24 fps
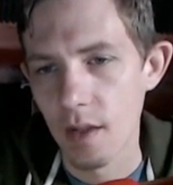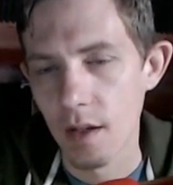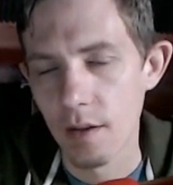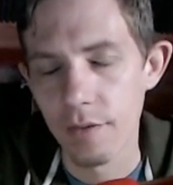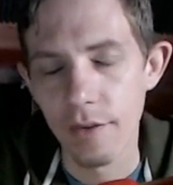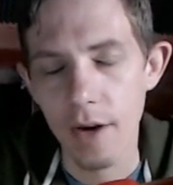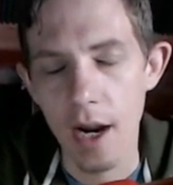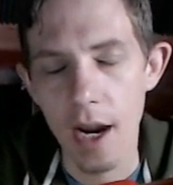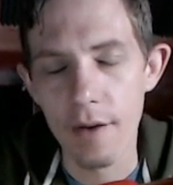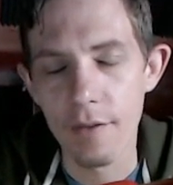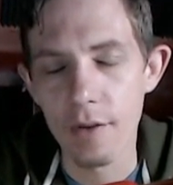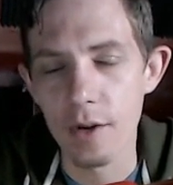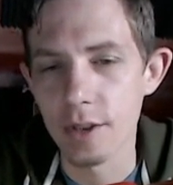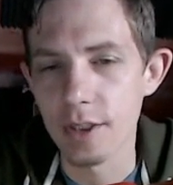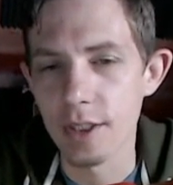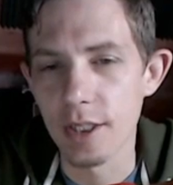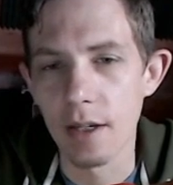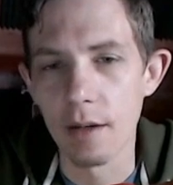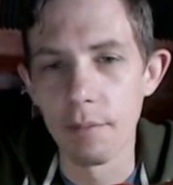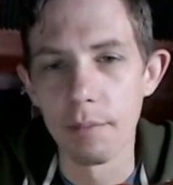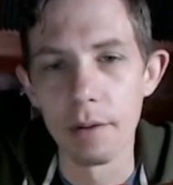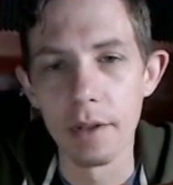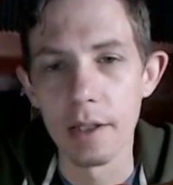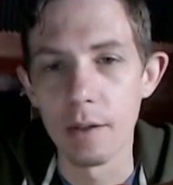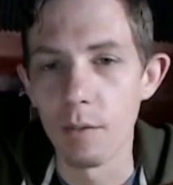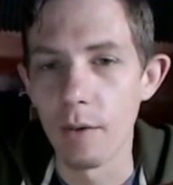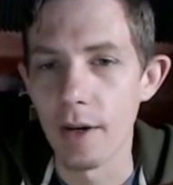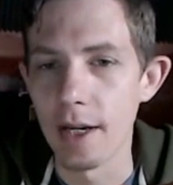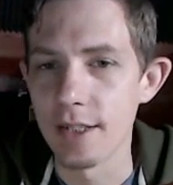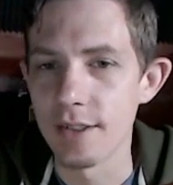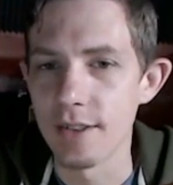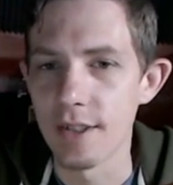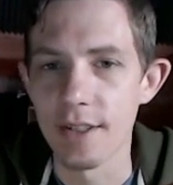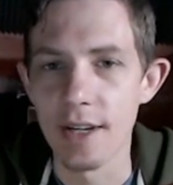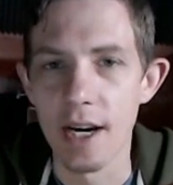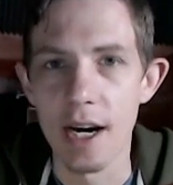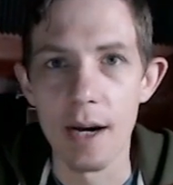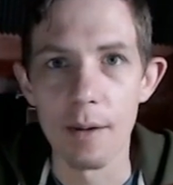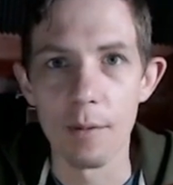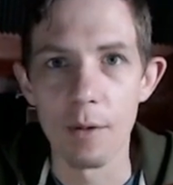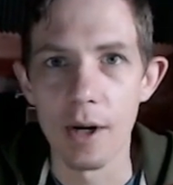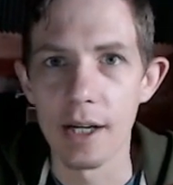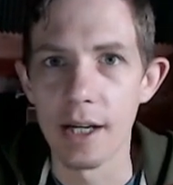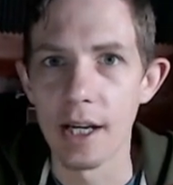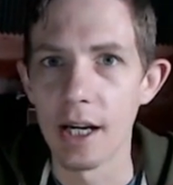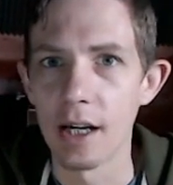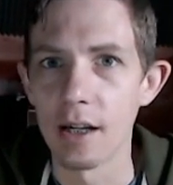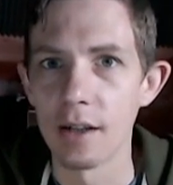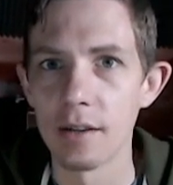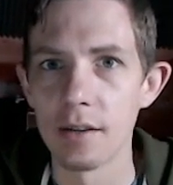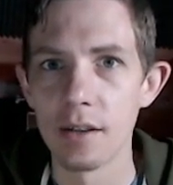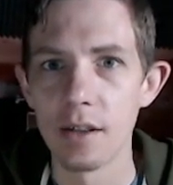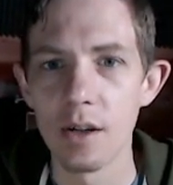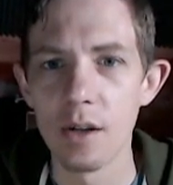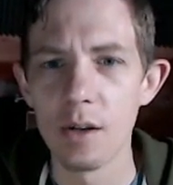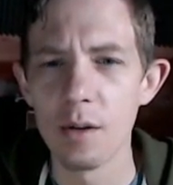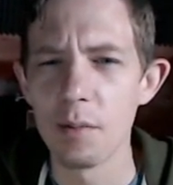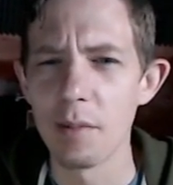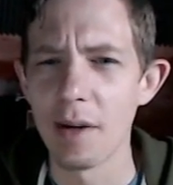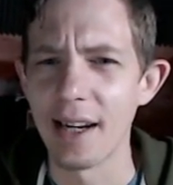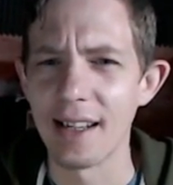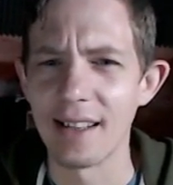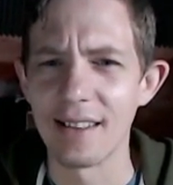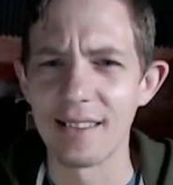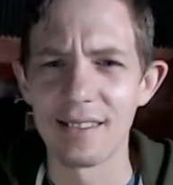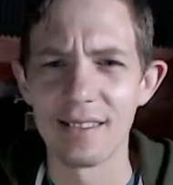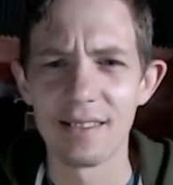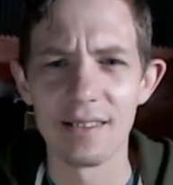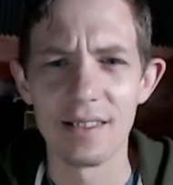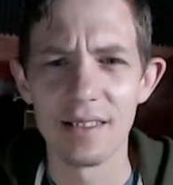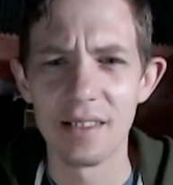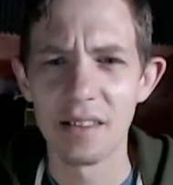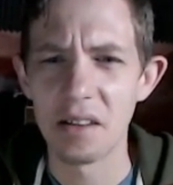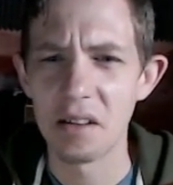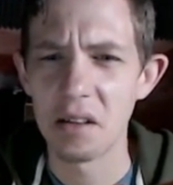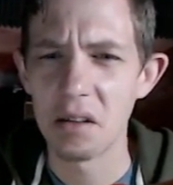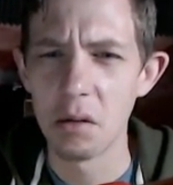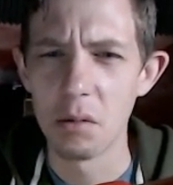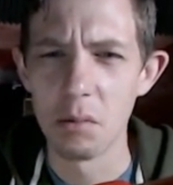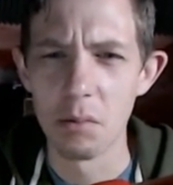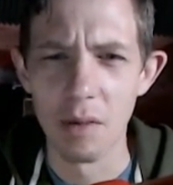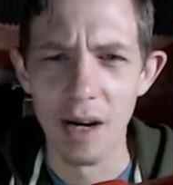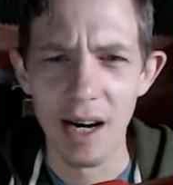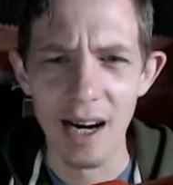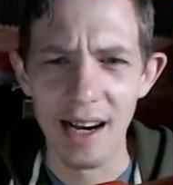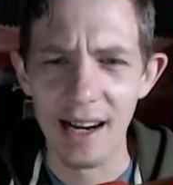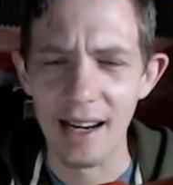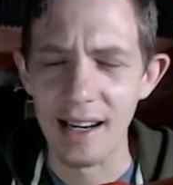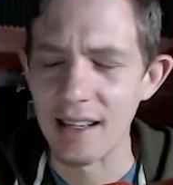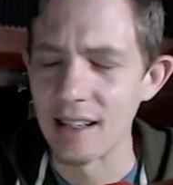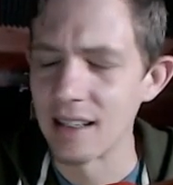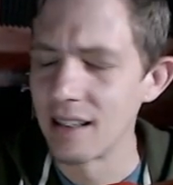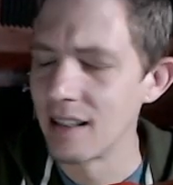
Fiverr is a complete waste of time right now. Oh my, oh my.